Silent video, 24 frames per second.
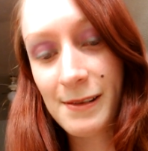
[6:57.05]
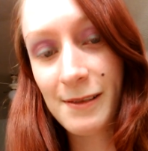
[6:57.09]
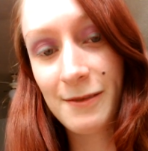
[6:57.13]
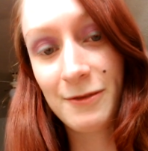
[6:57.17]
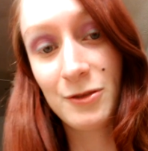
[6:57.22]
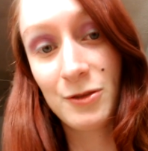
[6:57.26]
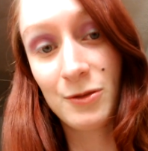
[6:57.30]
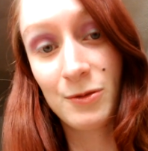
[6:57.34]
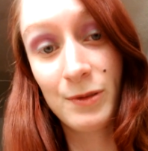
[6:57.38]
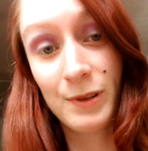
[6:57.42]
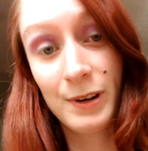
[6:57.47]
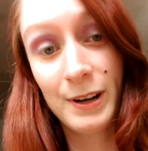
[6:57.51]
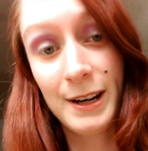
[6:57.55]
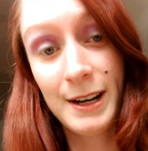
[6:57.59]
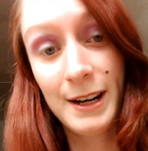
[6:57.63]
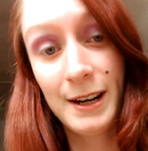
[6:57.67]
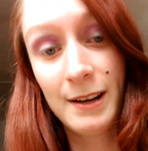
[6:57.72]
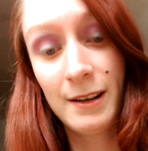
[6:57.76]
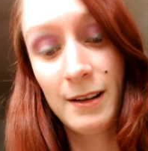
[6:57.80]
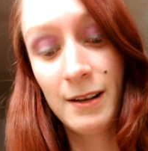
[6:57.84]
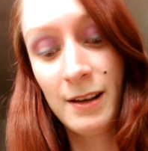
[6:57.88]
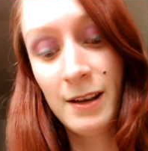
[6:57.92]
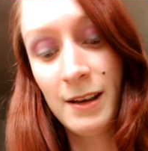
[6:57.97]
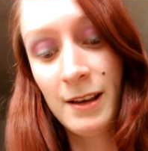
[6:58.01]
of
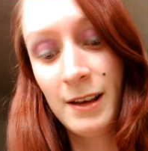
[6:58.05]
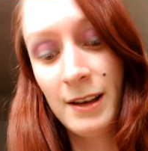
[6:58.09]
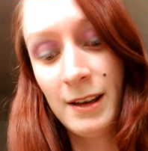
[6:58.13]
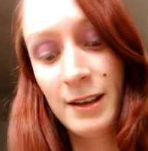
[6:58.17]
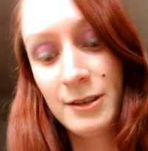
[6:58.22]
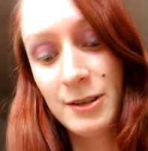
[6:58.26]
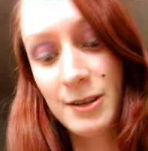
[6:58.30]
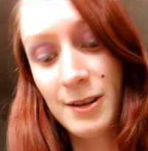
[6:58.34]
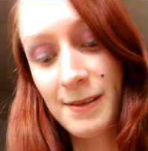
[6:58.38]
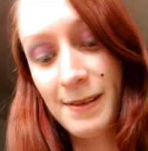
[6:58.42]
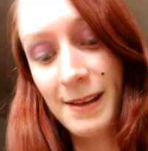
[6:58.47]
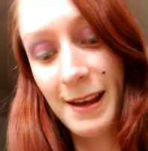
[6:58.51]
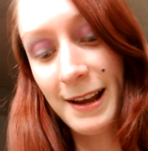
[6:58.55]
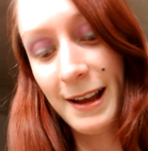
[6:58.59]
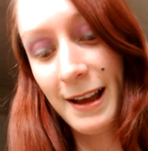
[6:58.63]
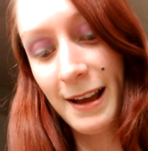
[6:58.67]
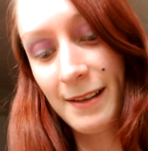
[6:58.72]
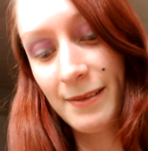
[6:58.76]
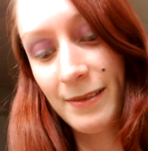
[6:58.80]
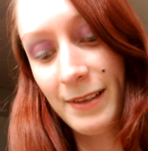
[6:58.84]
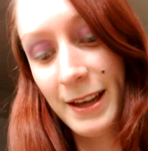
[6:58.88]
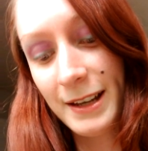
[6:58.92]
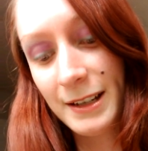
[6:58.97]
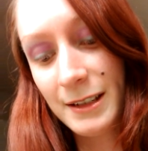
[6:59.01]
jewelry, just like
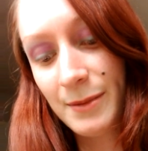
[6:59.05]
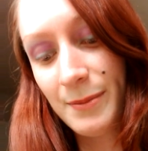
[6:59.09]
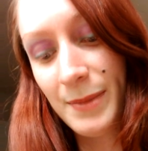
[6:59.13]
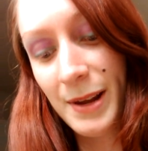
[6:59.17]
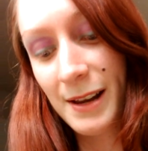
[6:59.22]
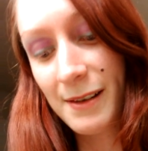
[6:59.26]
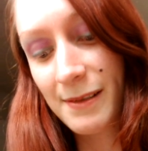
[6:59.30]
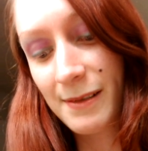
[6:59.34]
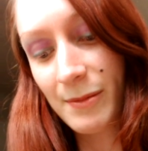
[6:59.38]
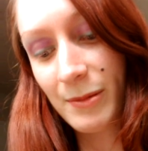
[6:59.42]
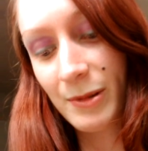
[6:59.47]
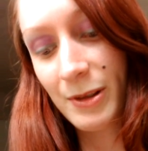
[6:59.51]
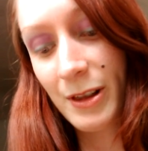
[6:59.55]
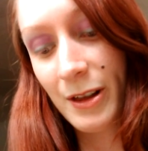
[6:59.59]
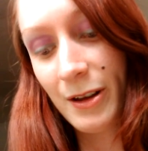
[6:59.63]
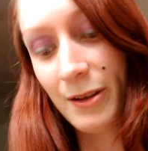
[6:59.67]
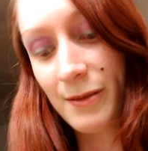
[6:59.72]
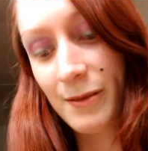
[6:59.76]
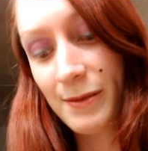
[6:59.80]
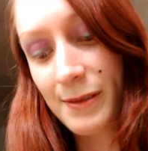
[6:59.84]
I like to make some clothes